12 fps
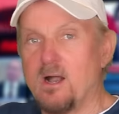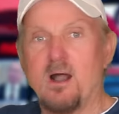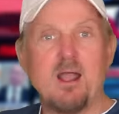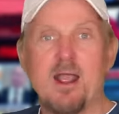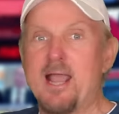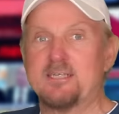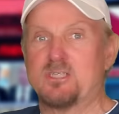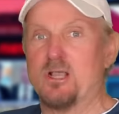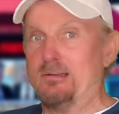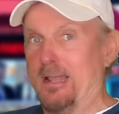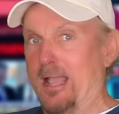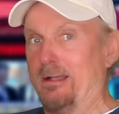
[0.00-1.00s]
All right,
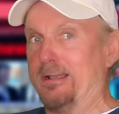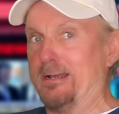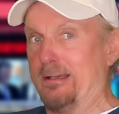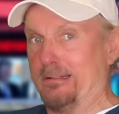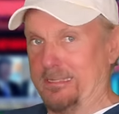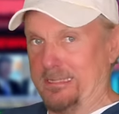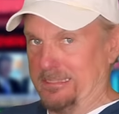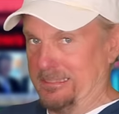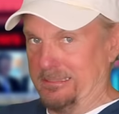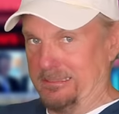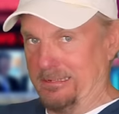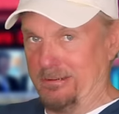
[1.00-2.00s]
so now we know these
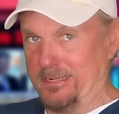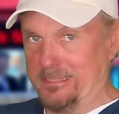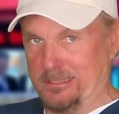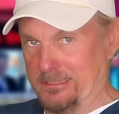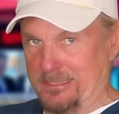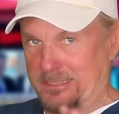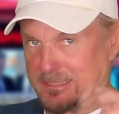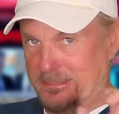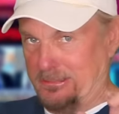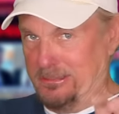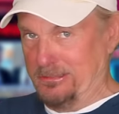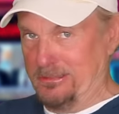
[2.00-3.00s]
little creatures can
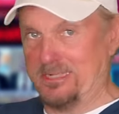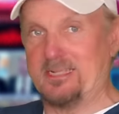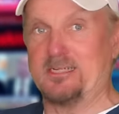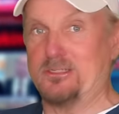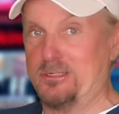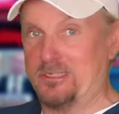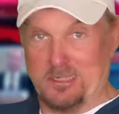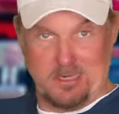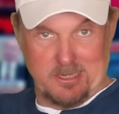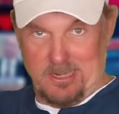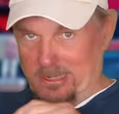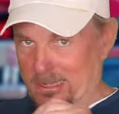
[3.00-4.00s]
use electricity
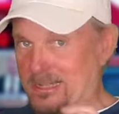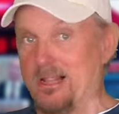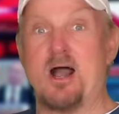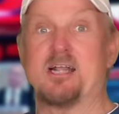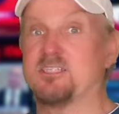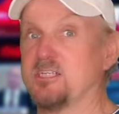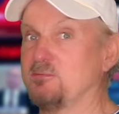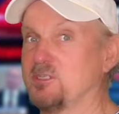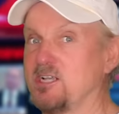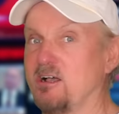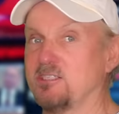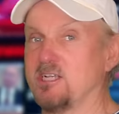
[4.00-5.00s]
to launch
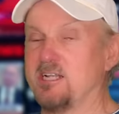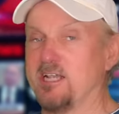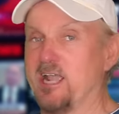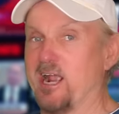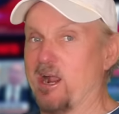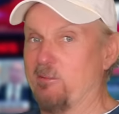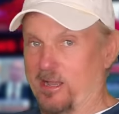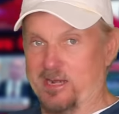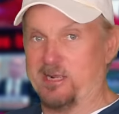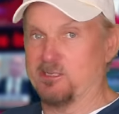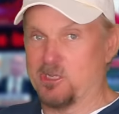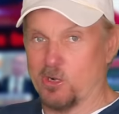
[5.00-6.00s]
themselves in the air, but
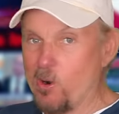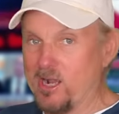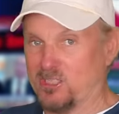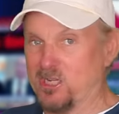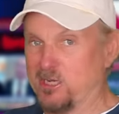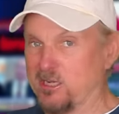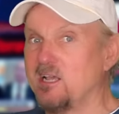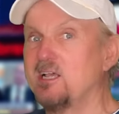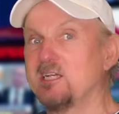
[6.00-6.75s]
here's the question.